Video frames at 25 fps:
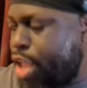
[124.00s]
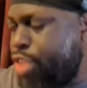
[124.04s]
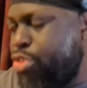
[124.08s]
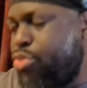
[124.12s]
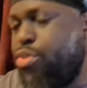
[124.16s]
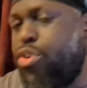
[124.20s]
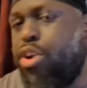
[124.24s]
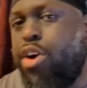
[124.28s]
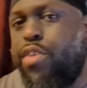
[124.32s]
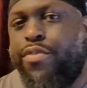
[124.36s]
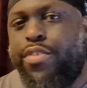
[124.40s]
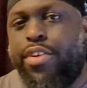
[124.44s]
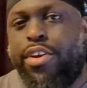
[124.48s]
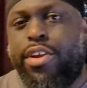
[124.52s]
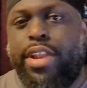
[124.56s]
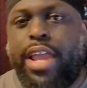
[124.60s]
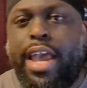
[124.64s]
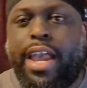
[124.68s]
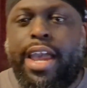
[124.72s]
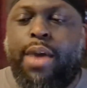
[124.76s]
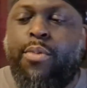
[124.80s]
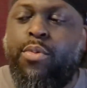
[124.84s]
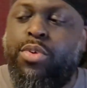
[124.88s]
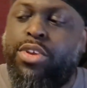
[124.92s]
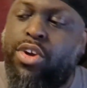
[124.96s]
I threw it over here
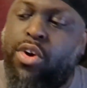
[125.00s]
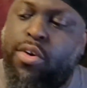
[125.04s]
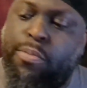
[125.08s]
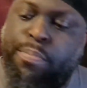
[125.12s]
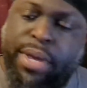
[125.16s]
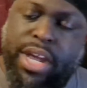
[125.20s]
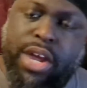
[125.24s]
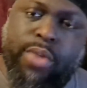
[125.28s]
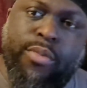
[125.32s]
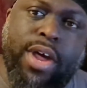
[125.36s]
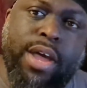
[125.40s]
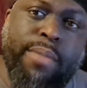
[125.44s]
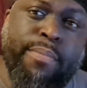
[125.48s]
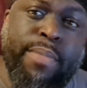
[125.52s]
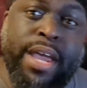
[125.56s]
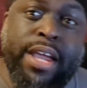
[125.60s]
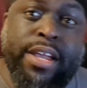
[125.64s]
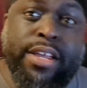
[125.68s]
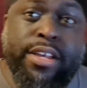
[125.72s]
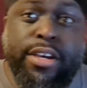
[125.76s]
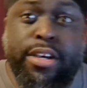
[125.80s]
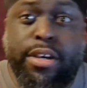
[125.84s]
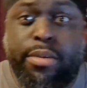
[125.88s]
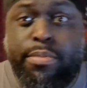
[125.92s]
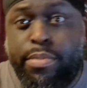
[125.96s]
like I wasn't gonna pick it right
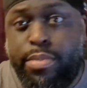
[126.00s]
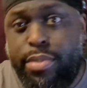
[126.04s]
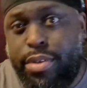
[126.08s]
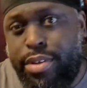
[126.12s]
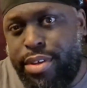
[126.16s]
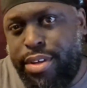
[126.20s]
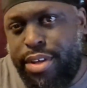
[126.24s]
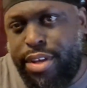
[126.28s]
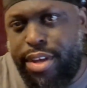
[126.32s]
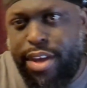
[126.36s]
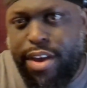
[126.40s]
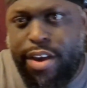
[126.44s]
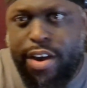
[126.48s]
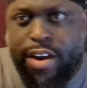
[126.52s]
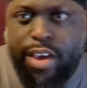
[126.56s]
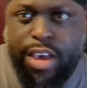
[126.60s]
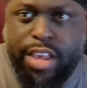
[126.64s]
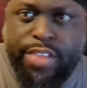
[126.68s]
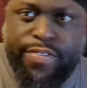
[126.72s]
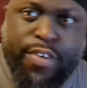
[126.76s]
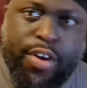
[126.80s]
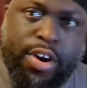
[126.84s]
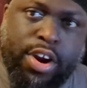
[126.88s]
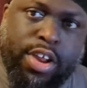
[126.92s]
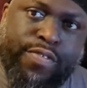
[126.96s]
back up.
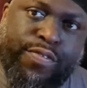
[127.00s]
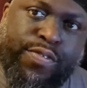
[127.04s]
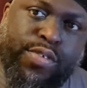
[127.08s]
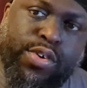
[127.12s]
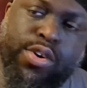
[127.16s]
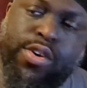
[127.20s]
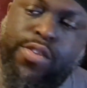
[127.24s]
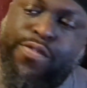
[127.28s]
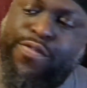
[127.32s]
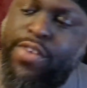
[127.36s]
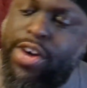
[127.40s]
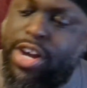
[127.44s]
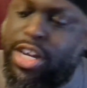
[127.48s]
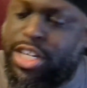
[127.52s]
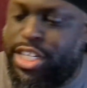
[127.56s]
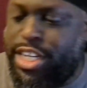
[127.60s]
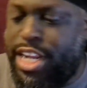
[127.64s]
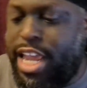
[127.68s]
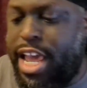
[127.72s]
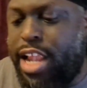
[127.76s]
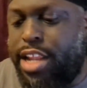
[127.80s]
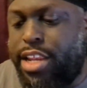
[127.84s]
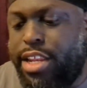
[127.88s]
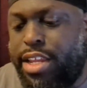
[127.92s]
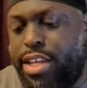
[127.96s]
As far as full
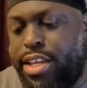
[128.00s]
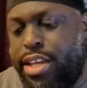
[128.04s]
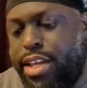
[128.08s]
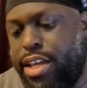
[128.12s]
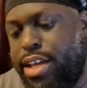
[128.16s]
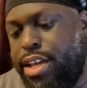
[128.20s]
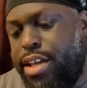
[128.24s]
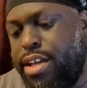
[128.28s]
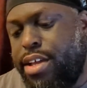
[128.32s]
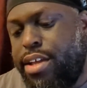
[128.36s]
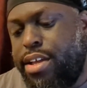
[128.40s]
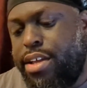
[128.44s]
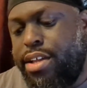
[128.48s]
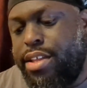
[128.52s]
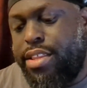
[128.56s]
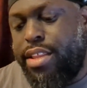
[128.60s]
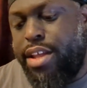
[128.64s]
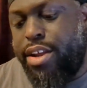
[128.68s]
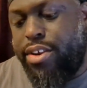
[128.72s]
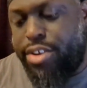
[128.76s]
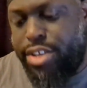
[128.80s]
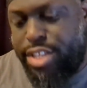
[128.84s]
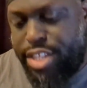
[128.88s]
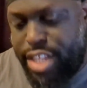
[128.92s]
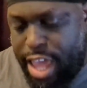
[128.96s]
functionality,
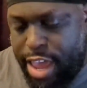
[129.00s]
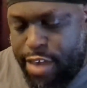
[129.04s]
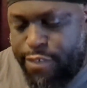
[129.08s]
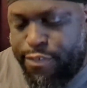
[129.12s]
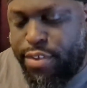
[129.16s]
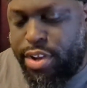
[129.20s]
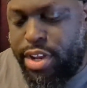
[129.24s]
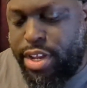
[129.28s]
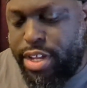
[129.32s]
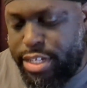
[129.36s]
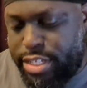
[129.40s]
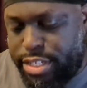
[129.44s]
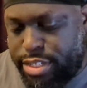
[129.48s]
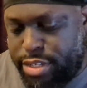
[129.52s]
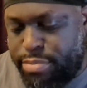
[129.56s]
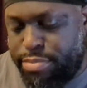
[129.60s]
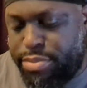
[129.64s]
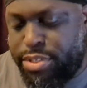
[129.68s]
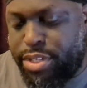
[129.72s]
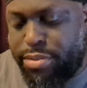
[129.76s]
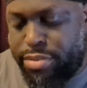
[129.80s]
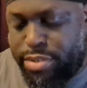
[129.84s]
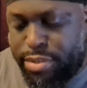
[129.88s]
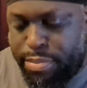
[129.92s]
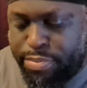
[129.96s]
there's definitely
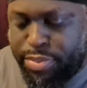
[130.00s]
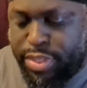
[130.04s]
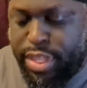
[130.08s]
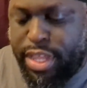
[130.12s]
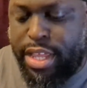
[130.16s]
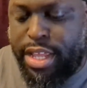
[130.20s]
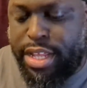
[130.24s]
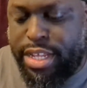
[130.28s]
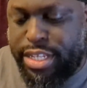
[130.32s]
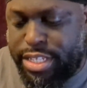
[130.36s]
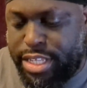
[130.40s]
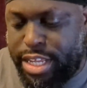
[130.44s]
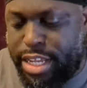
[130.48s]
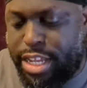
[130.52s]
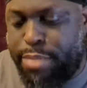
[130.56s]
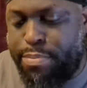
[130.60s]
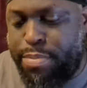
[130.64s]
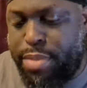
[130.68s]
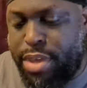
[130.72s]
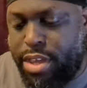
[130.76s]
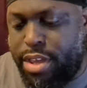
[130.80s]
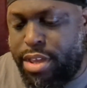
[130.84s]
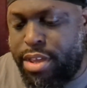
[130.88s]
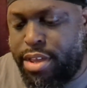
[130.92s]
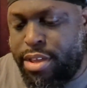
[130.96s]
some things that
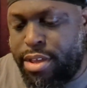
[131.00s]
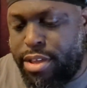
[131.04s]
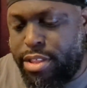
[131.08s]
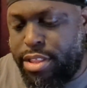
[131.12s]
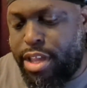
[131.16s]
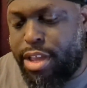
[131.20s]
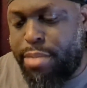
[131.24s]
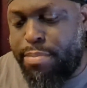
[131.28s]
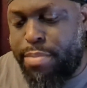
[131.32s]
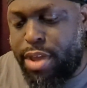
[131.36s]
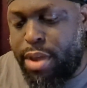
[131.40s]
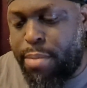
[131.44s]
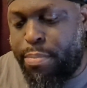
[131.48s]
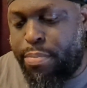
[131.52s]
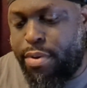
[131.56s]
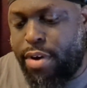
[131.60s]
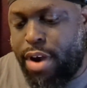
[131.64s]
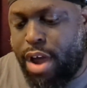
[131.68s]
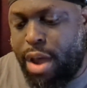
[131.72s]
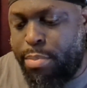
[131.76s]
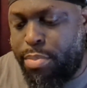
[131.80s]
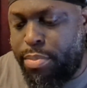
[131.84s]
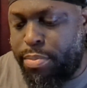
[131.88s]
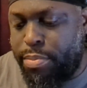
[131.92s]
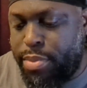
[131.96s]
can be a
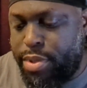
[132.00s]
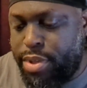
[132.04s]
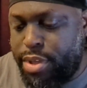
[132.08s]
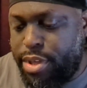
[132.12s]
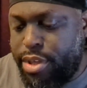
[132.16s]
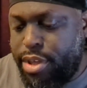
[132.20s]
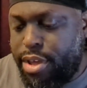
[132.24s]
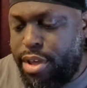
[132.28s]
problem.